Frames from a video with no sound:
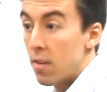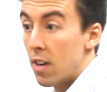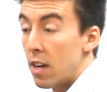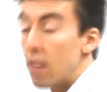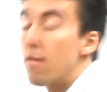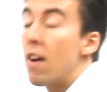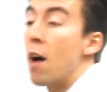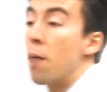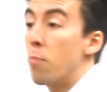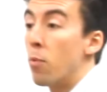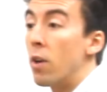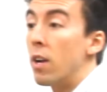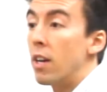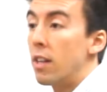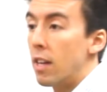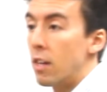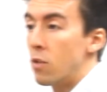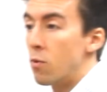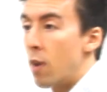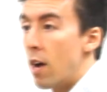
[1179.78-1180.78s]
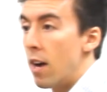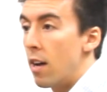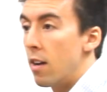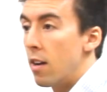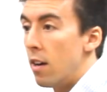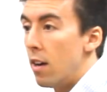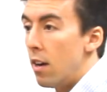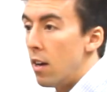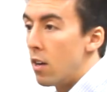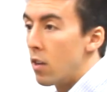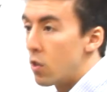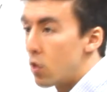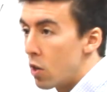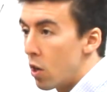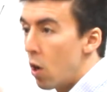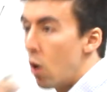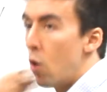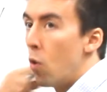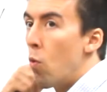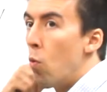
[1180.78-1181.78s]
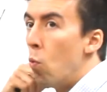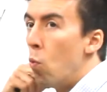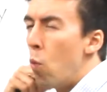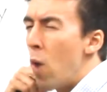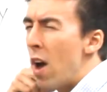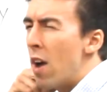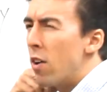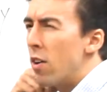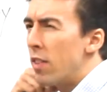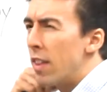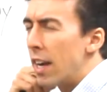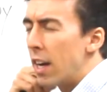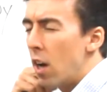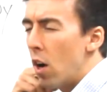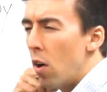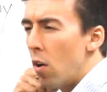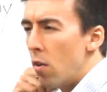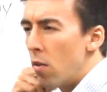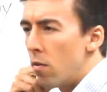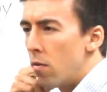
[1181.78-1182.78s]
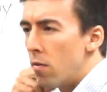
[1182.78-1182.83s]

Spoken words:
It evaporated, that's right. So where did they go?